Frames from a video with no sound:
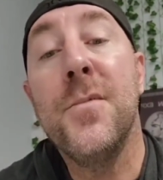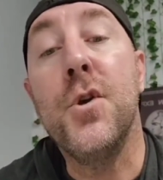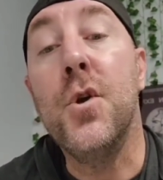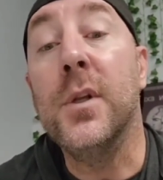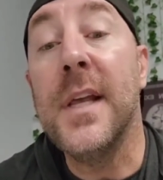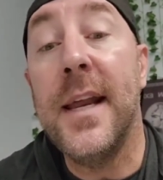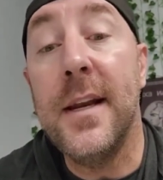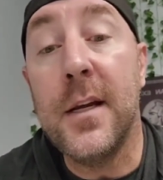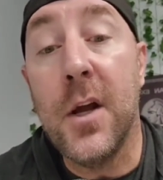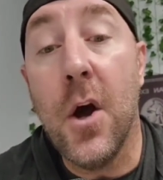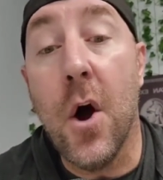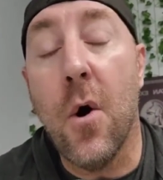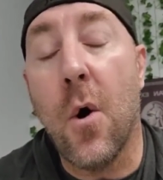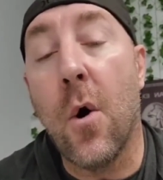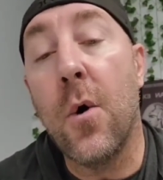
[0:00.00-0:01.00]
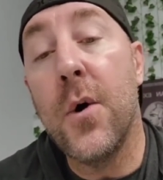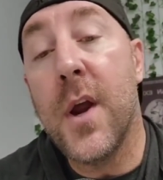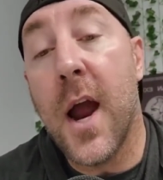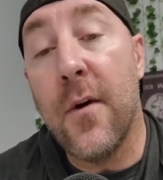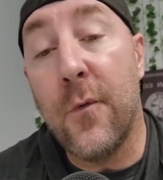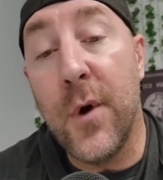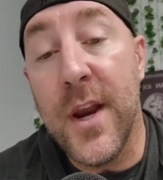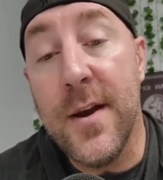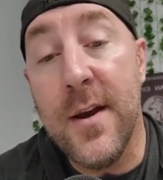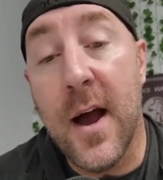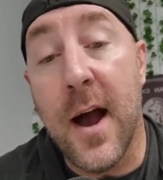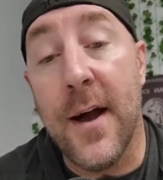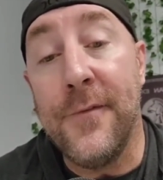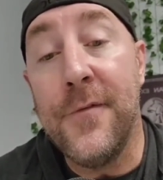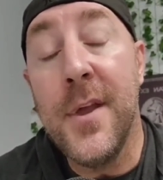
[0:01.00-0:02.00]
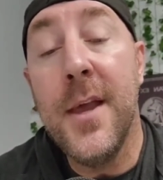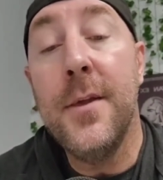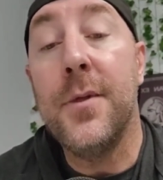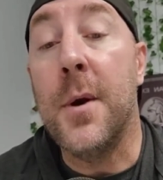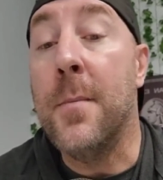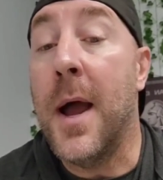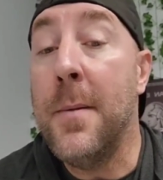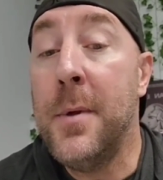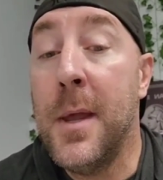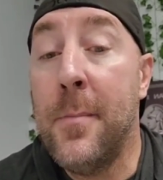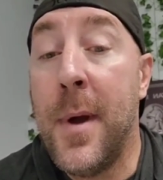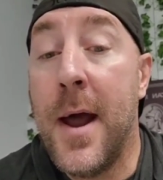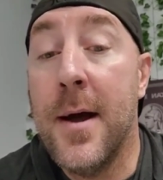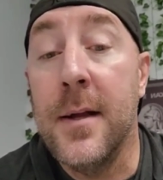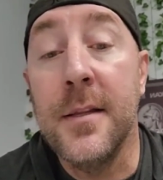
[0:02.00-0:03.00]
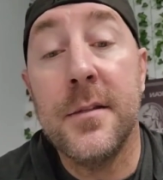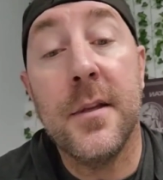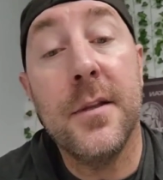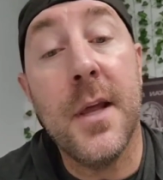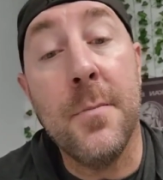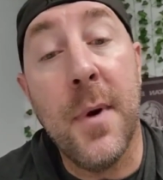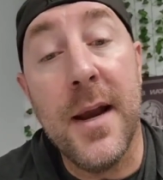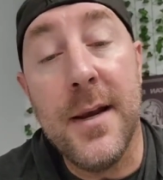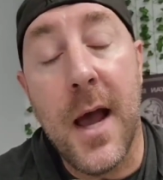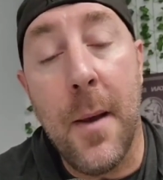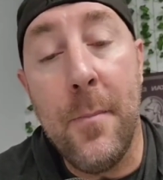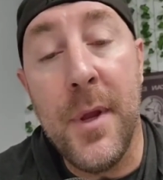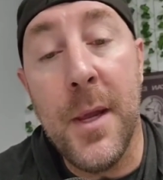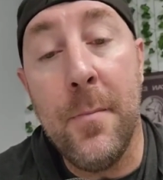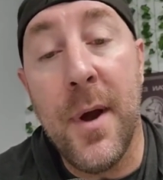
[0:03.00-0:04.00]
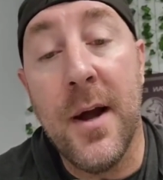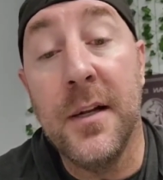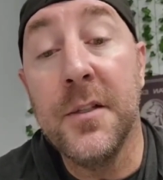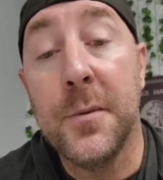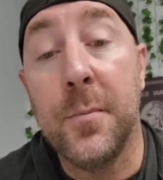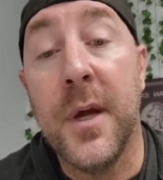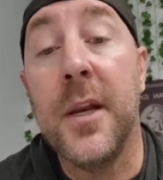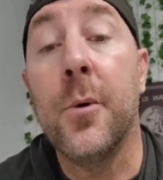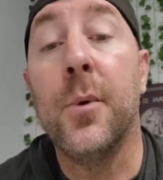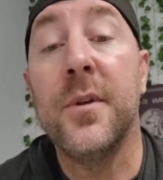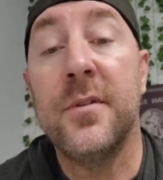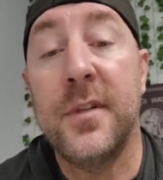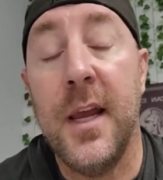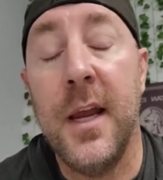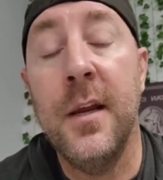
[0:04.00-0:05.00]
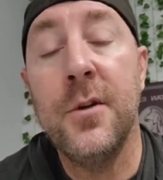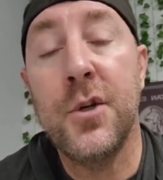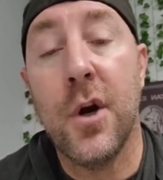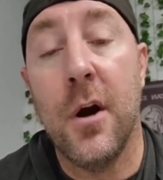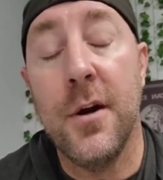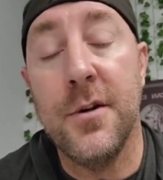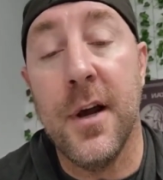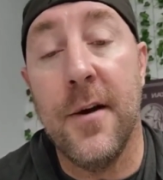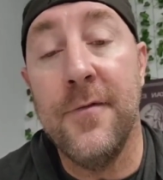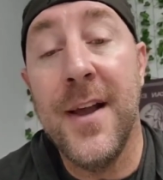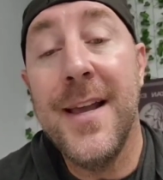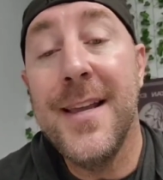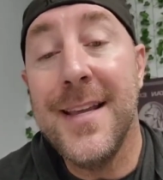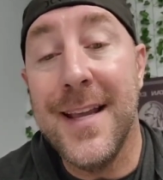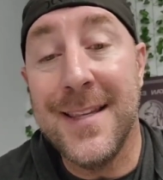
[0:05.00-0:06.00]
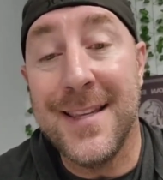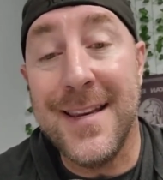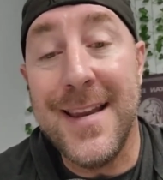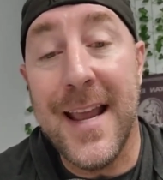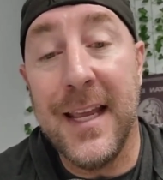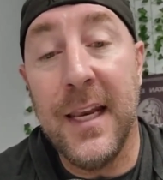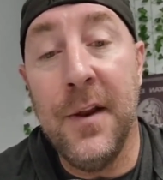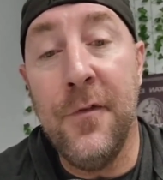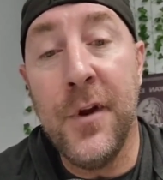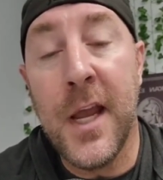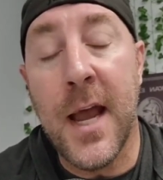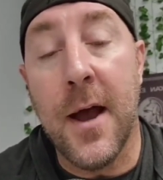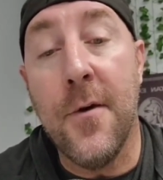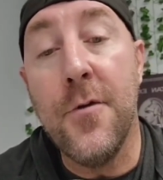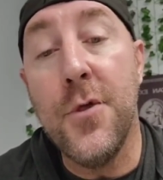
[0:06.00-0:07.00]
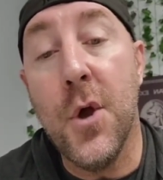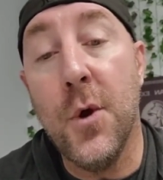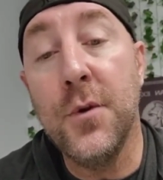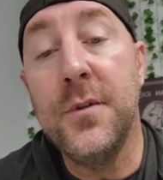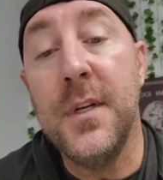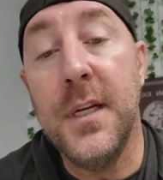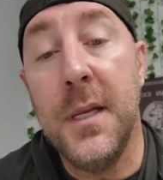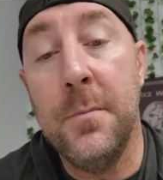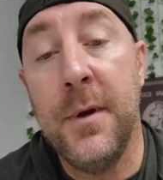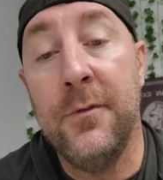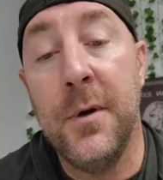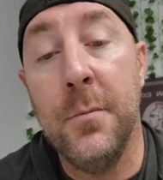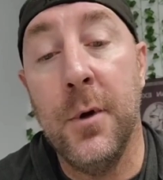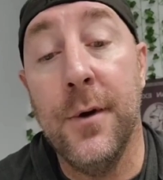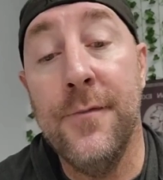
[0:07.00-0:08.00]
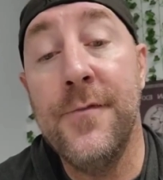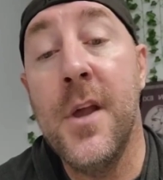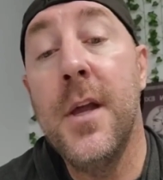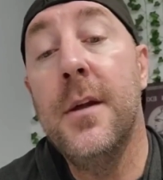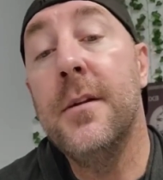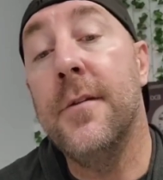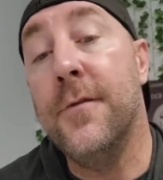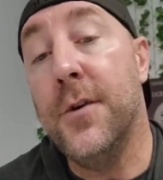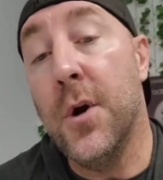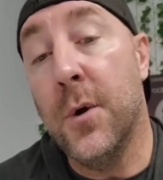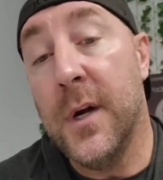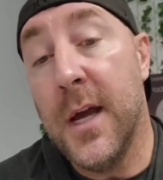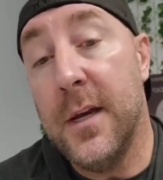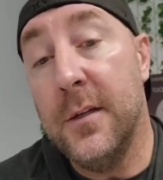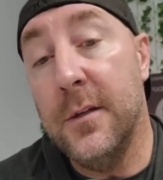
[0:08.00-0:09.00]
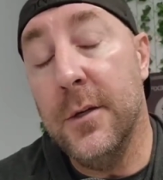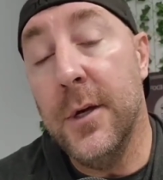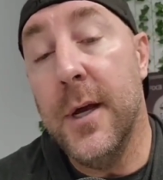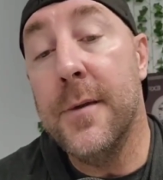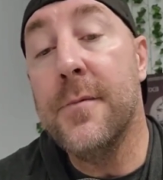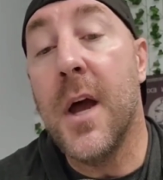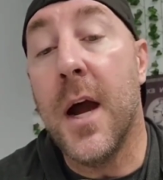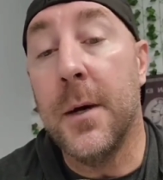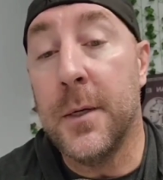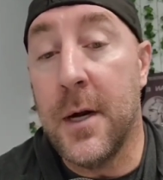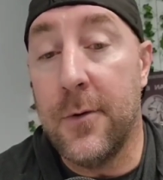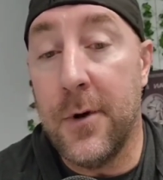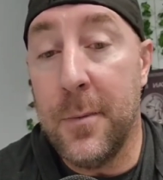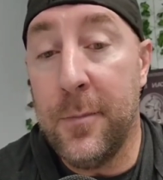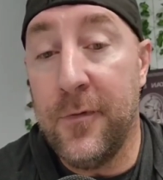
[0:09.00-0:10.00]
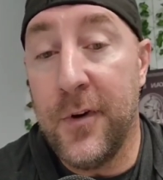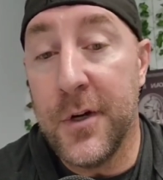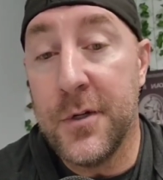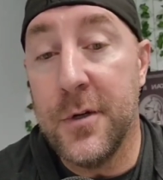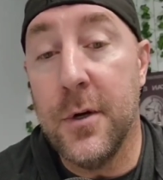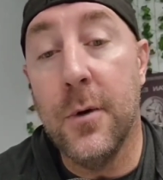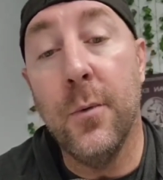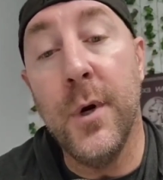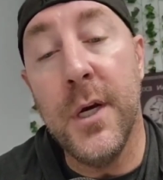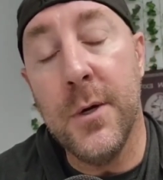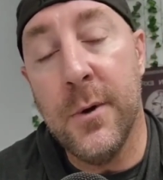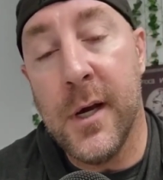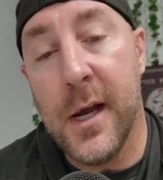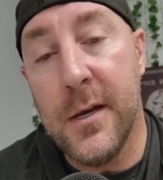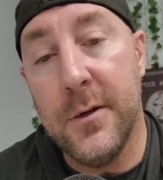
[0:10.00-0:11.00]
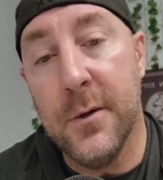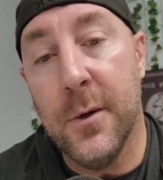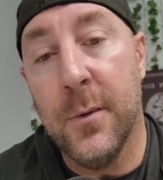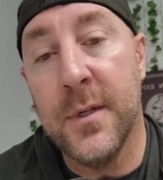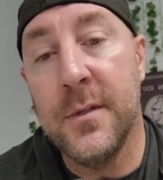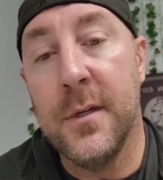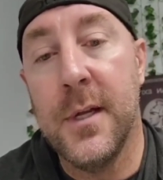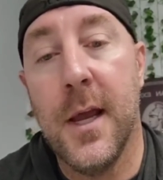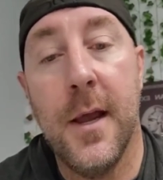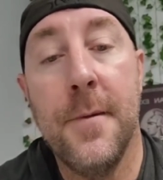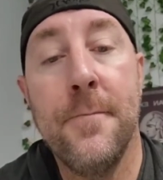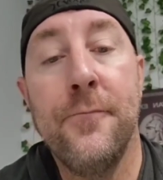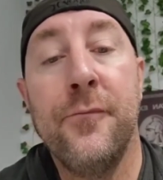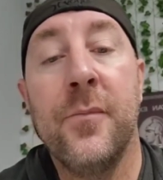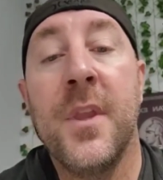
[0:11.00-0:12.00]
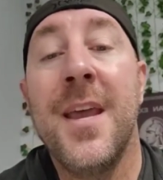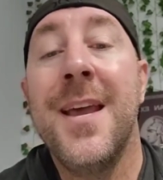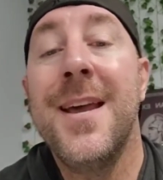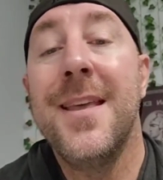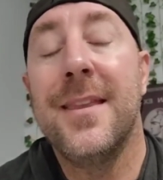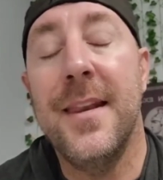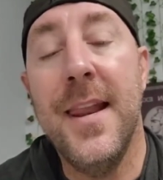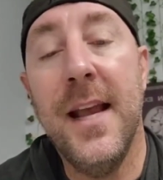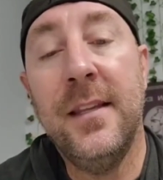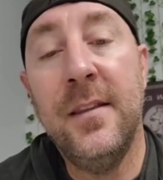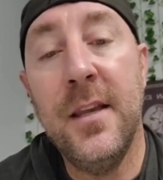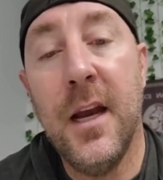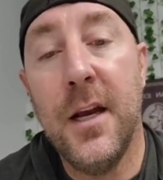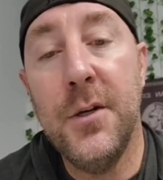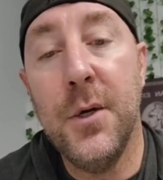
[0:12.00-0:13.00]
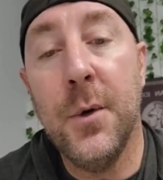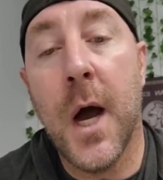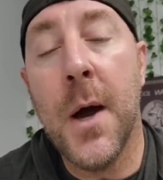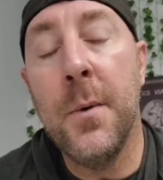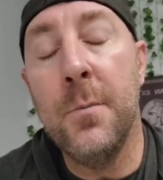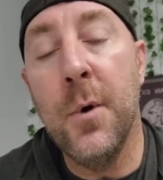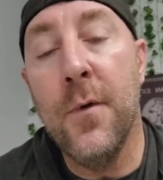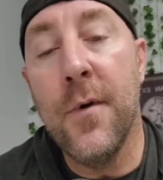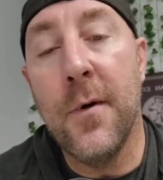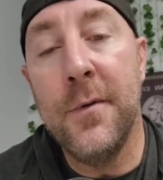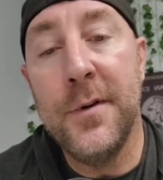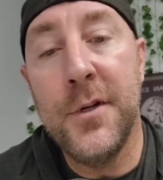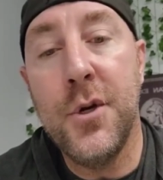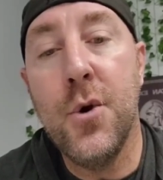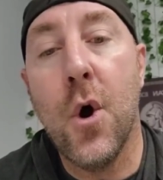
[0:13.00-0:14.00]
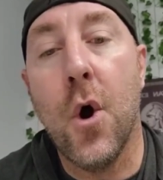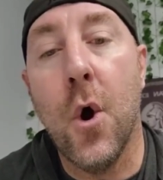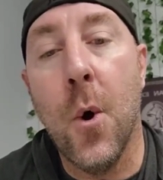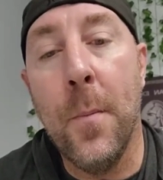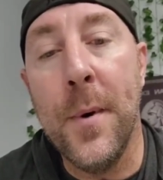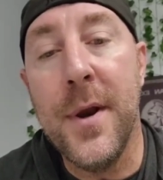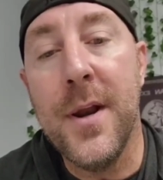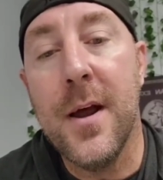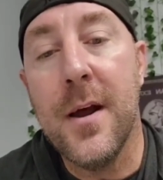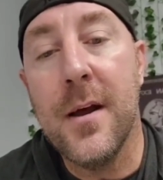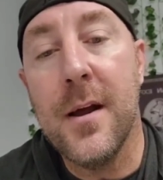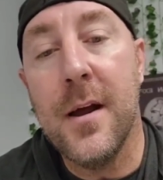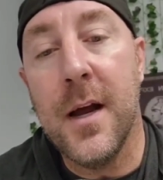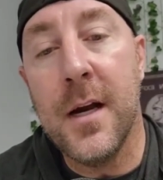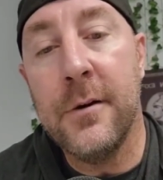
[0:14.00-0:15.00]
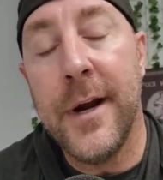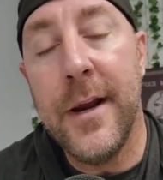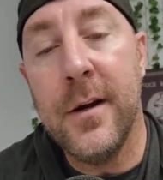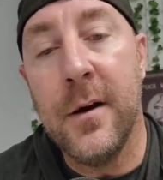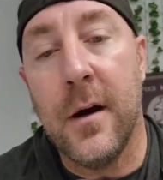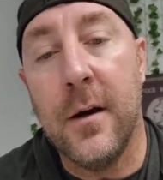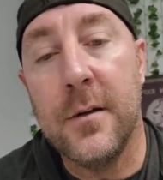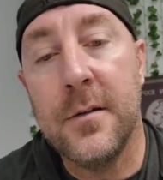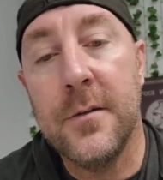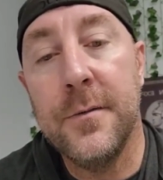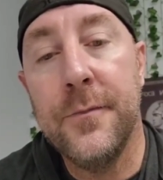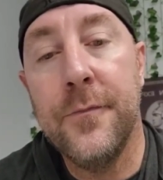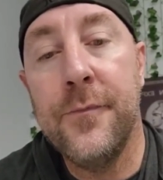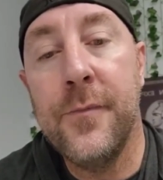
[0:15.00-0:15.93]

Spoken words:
You let it go or it got written off. There might be a balance, there might not be a balance, but it will say charge-off. It's a negative account. Those need to be removed. If you don't know how to do it, I would hire a professional. We know how to do it once again. The next thing I do, I would move over to open credit cards.